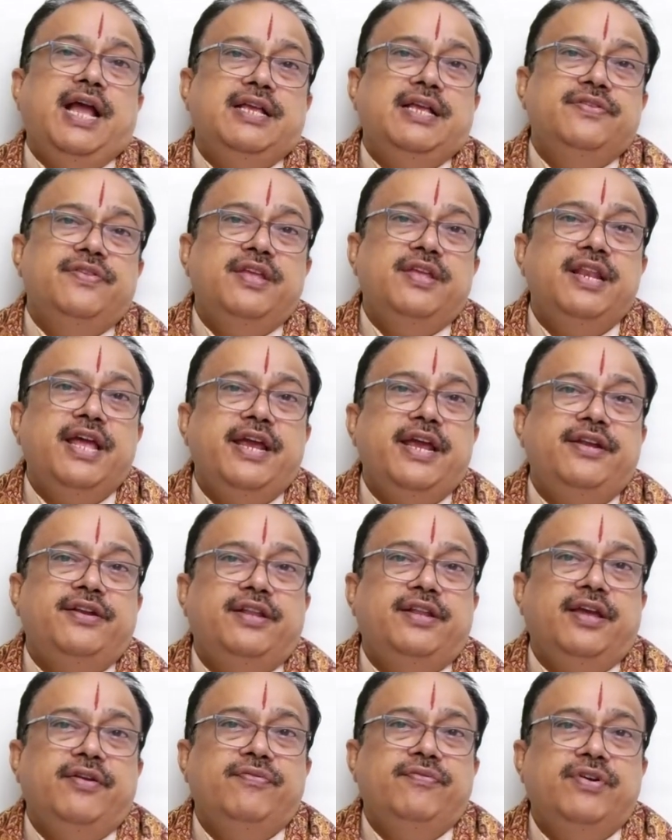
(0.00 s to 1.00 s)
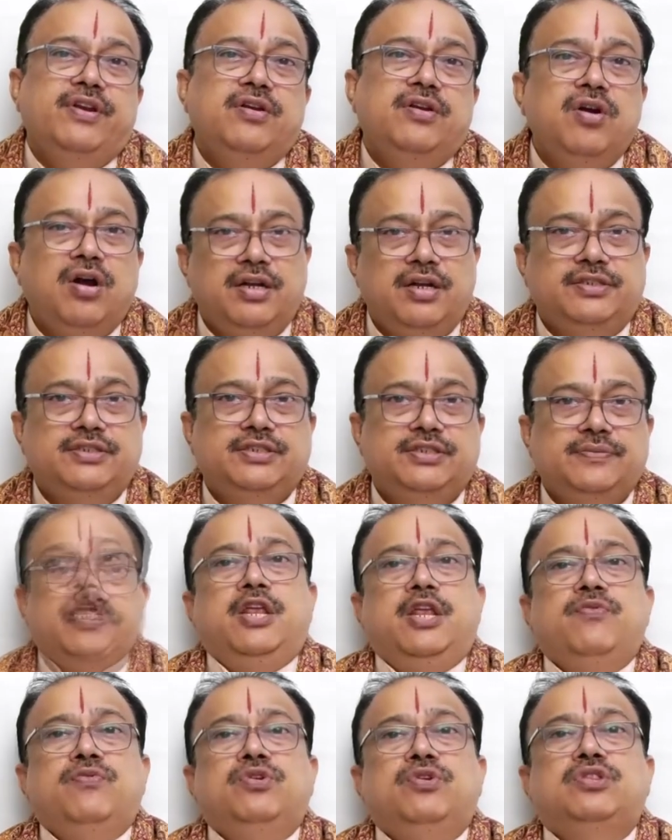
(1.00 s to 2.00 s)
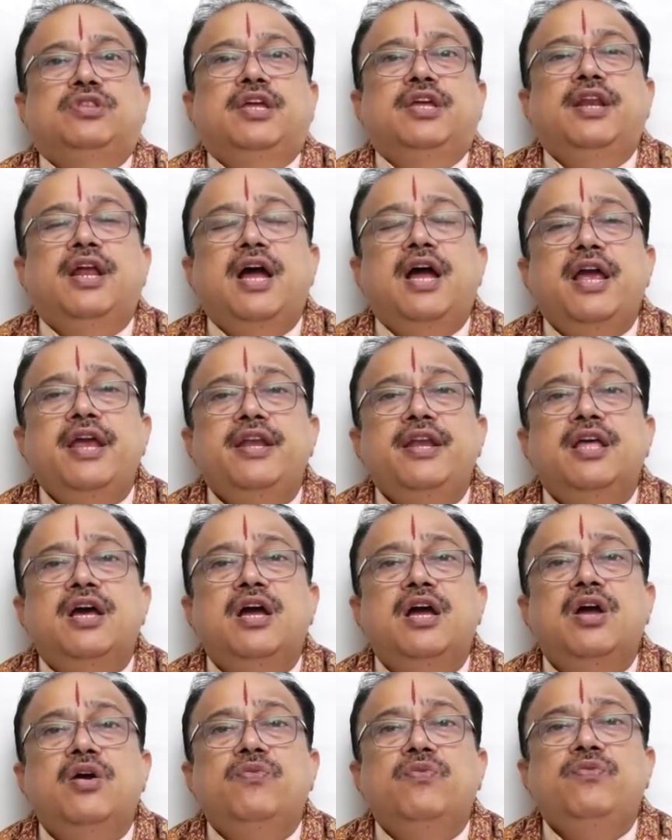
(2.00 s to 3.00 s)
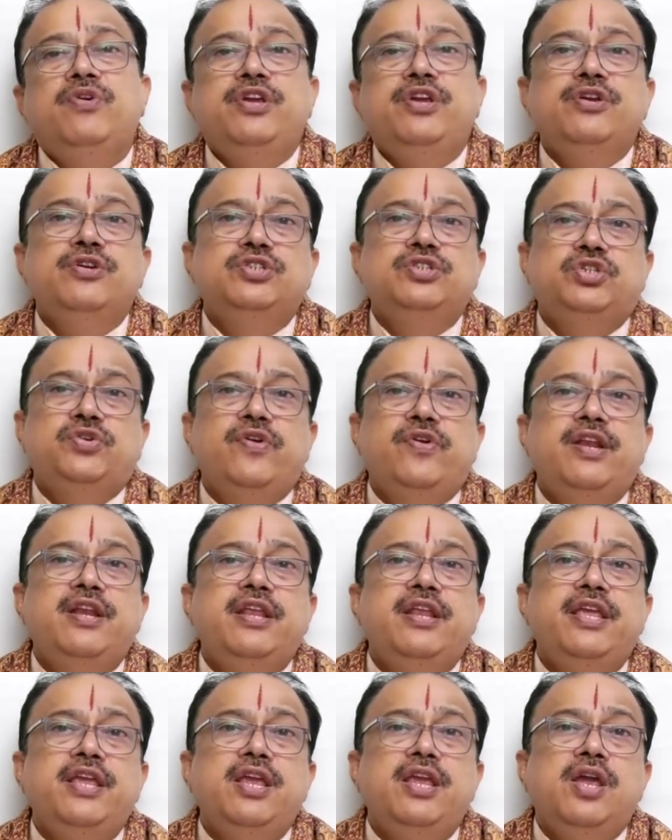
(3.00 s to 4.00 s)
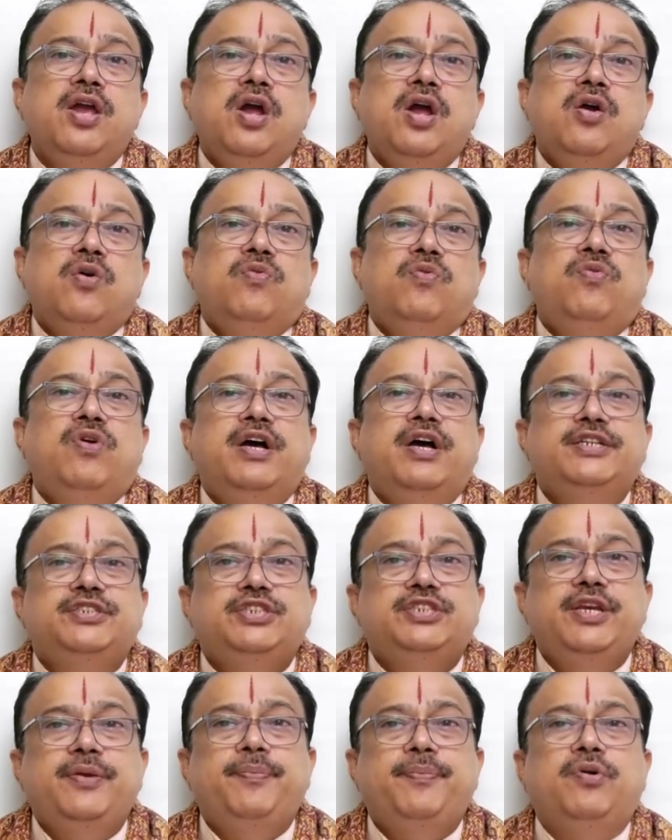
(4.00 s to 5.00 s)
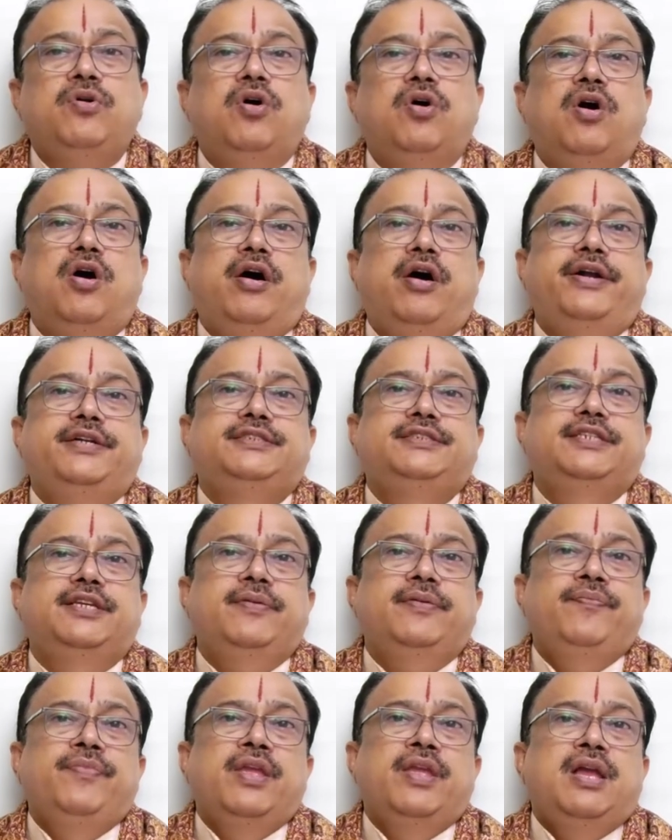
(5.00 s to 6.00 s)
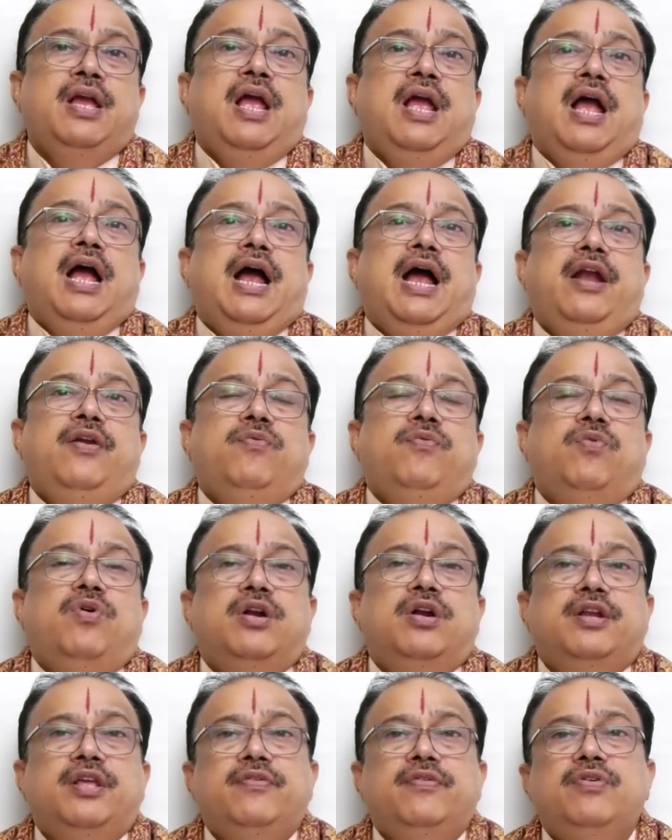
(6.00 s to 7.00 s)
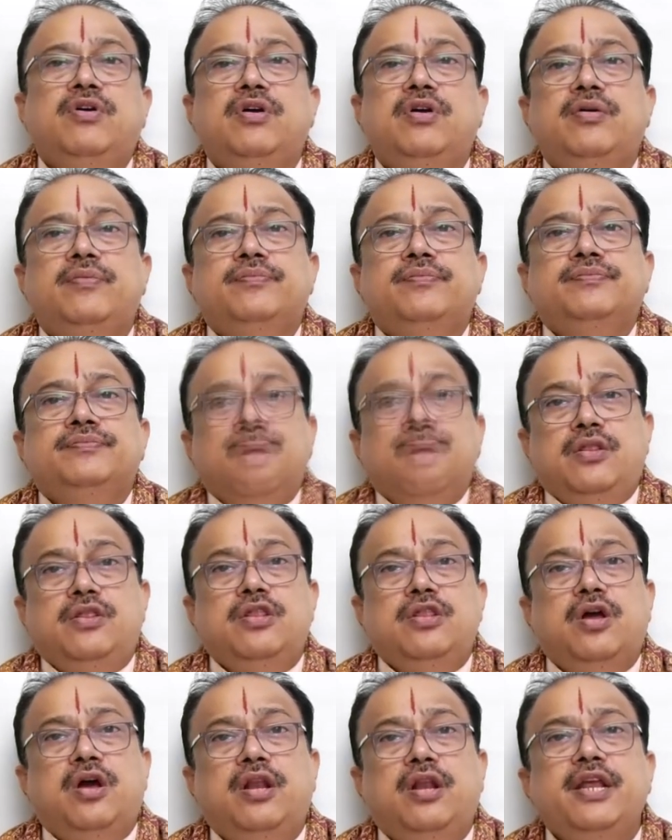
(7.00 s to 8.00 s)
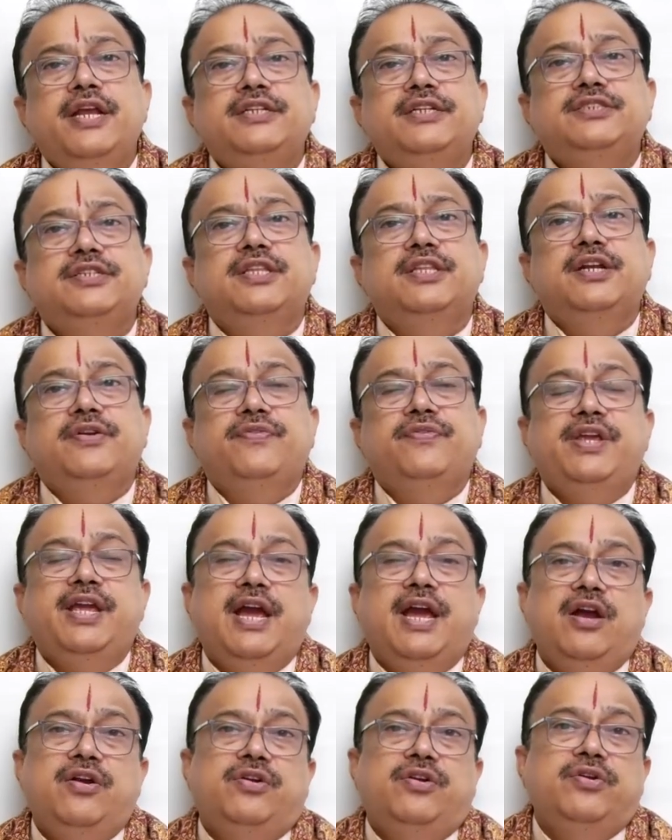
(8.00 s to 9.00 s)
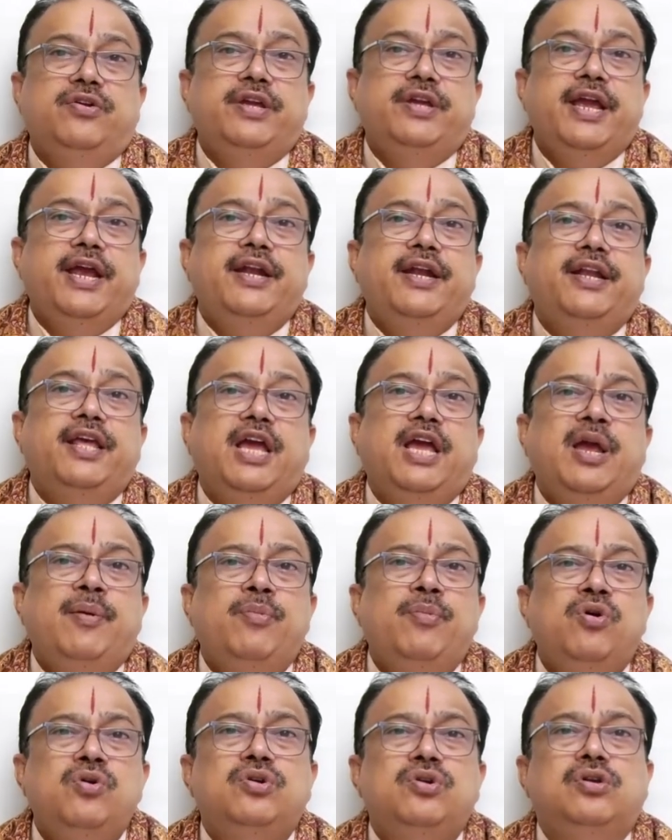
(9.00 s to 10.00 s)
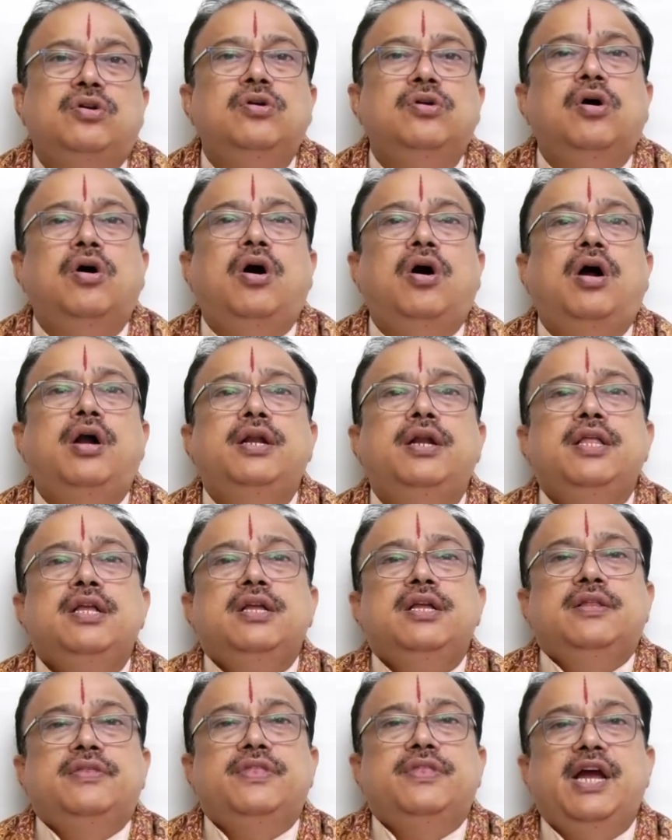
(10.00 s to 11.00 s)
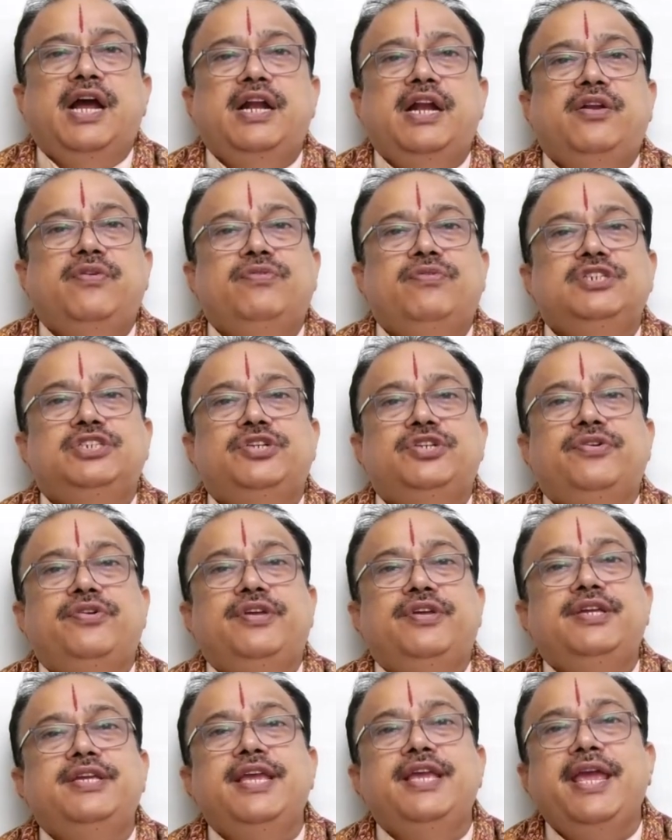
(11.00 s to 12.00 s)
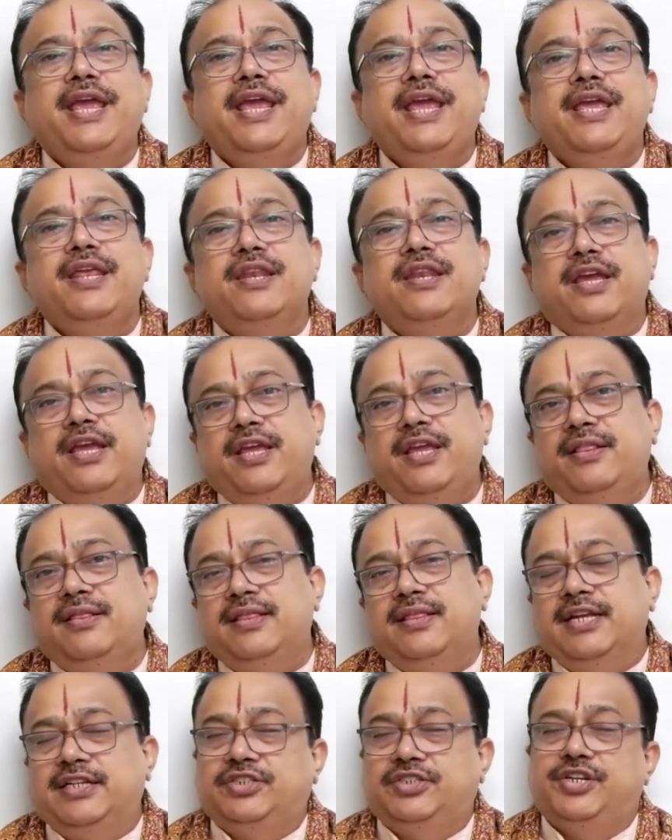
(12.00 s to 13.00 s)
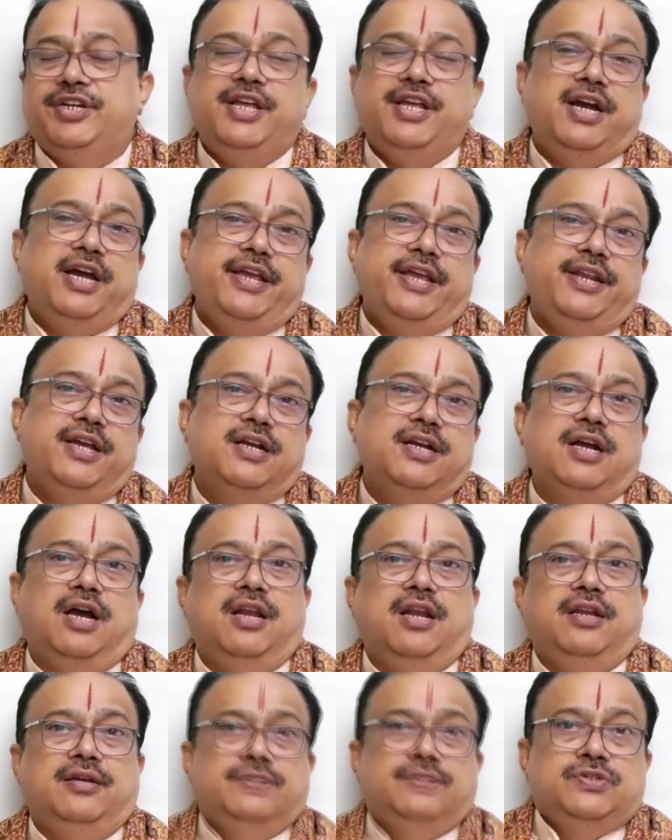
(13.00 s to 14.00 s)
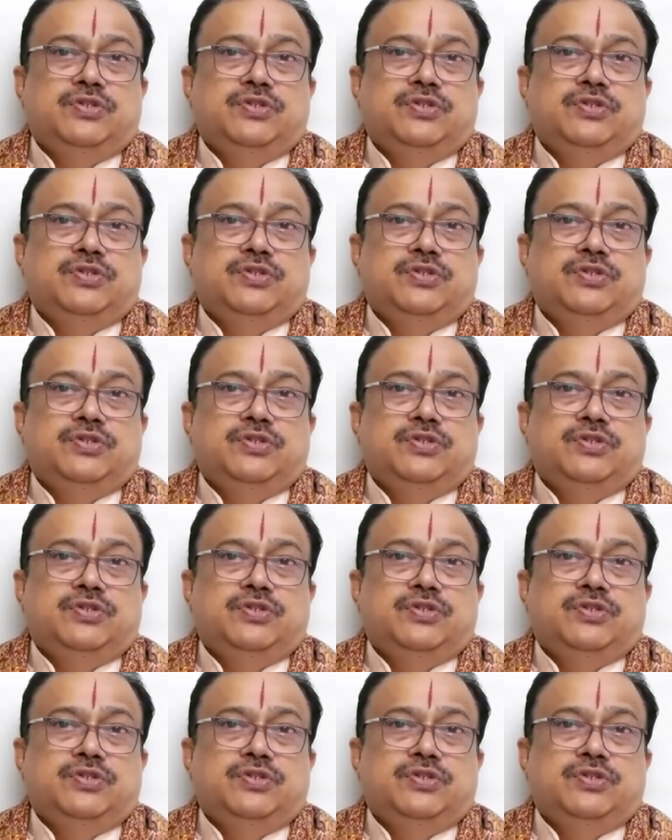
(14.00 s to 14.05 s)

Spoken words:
as the nighttime for gods. In Uttarayana, we usually worship gods, and whatever knowledge that we have to get about God, that we should gain in Dakshinayana Kala.